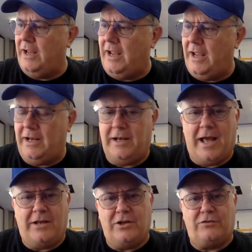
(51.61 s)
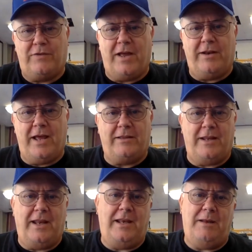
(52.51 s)
And I just found out
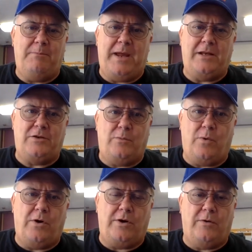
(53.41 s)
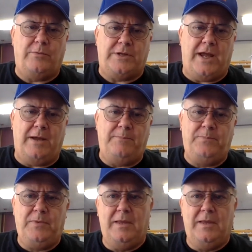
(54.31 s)
that he didn't make it to work on time,